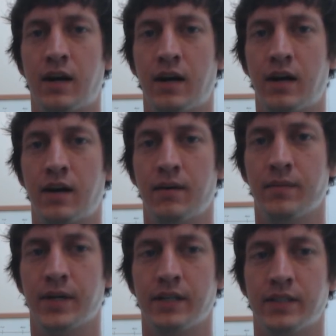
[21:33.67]

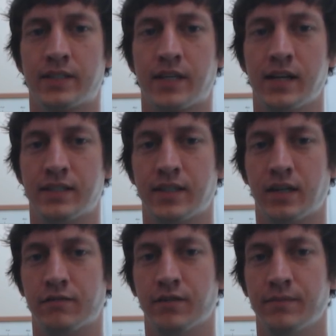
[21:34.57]
and just kind of
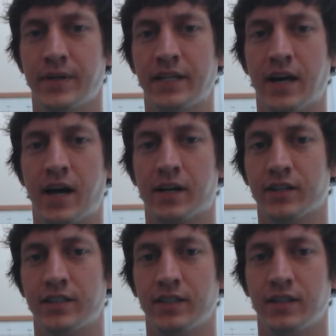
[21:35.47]
settle for
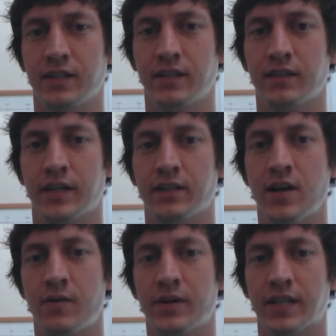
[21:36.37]
mediocrity, like
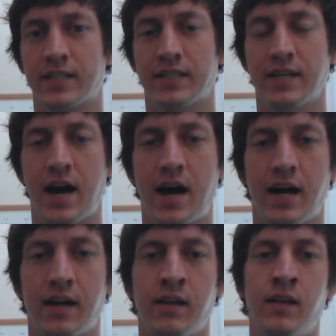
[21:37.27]
knowing that's
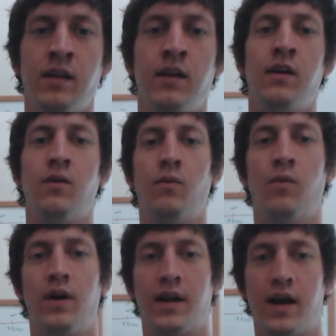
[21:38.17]
not
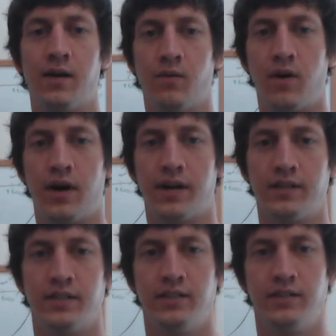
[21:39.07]
what I
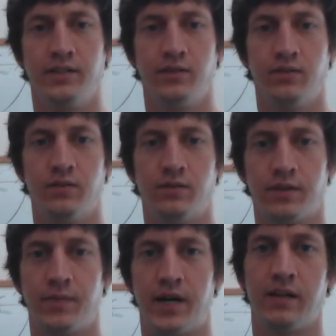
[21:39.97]
wanted to do
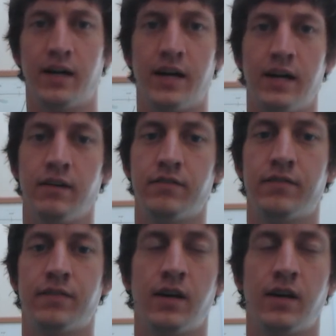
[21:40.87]
with my life.